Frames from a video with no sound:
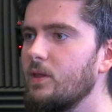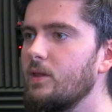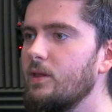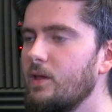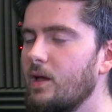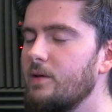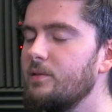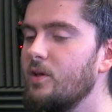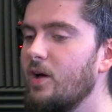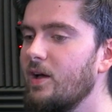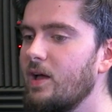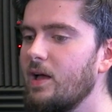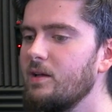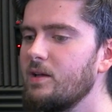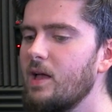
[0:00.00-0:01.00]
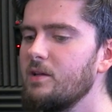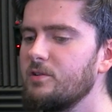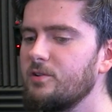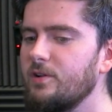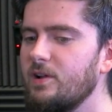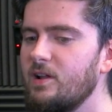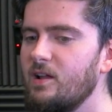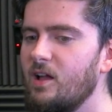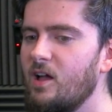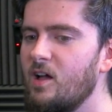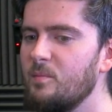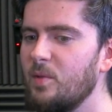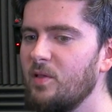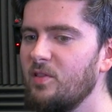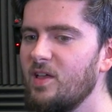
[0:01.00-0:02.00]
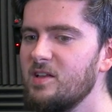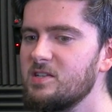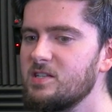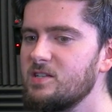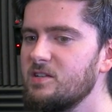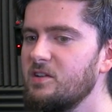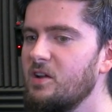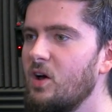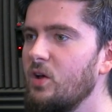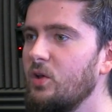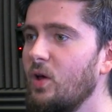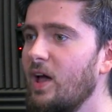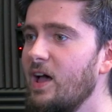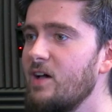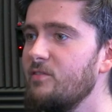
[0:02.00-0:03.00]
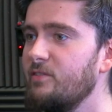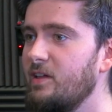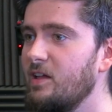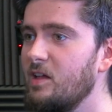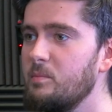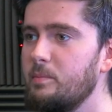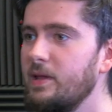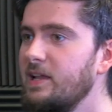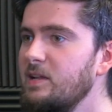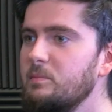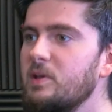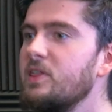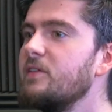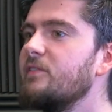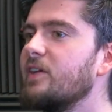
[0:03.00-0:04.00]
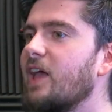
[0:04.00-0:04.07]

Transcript: Yeah, no, I agree. Unless you have a behemoth of a